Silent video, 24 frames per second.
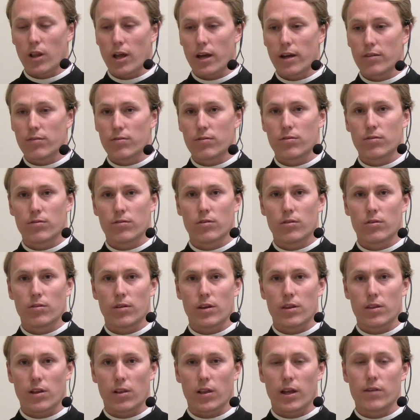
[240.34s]
life,
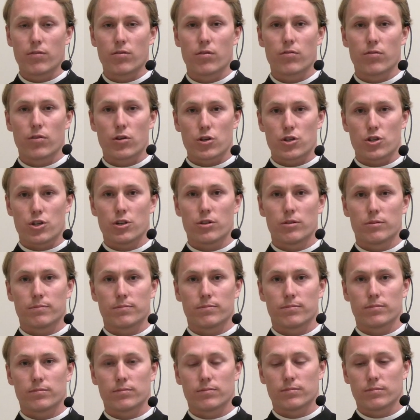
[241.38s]
in the life of virtue.
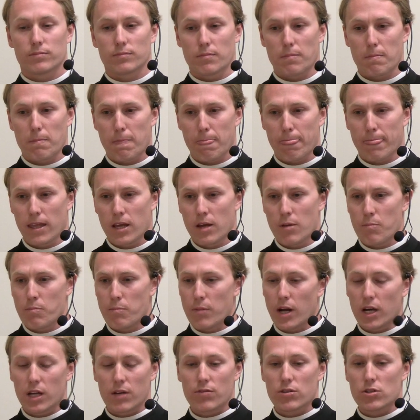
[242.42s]

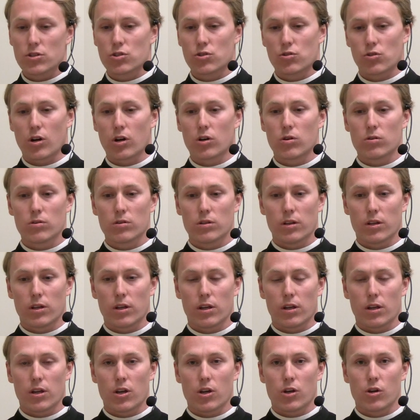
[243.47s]
Many of us struggle
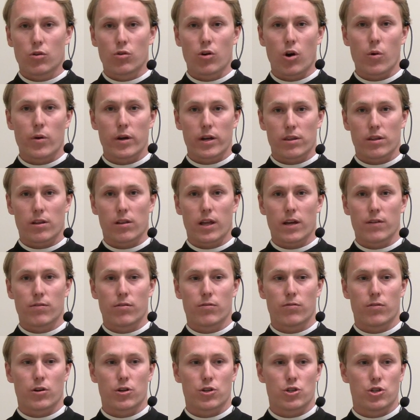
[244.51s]
growing in the life
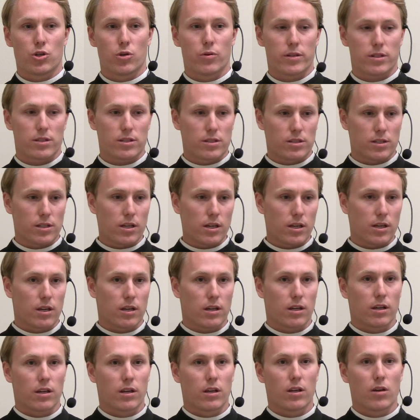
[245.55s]
of virtue and seek
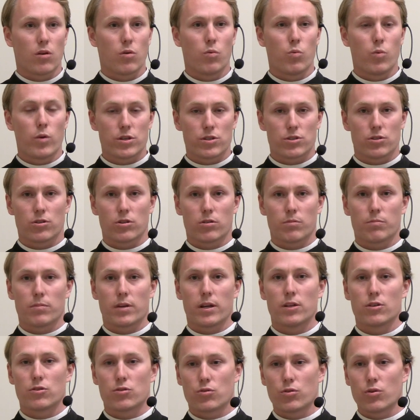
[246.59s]
wisdom
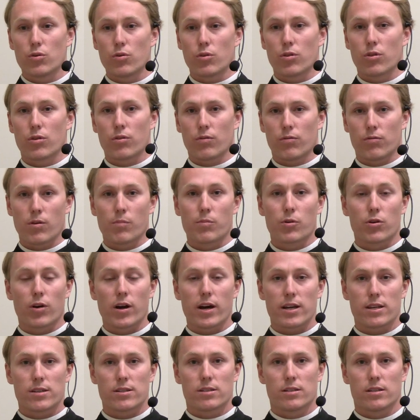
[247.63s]
and truth from
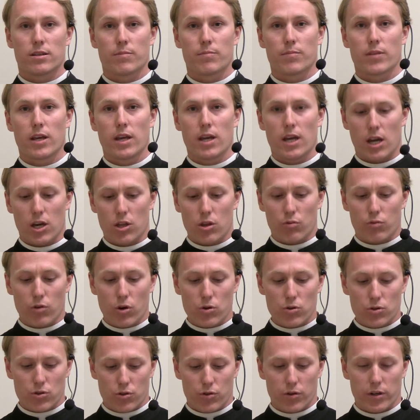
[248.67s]
Christ. And the
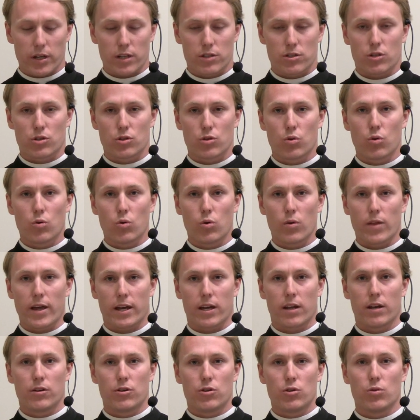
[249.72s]
Rosary is a tool that
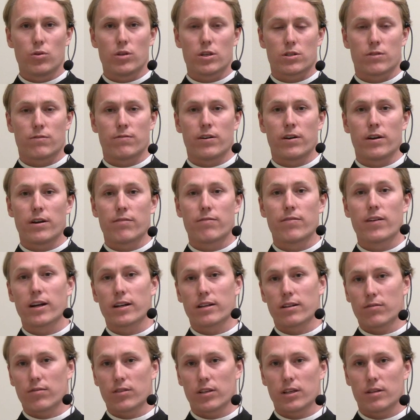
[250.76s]
can do this very
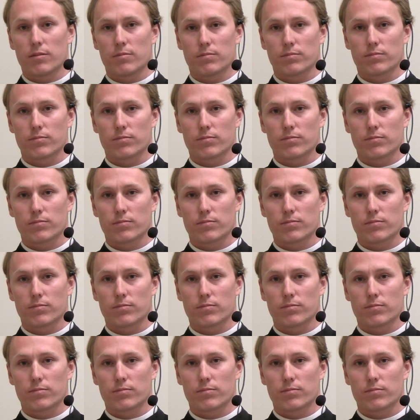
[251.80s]
effectively.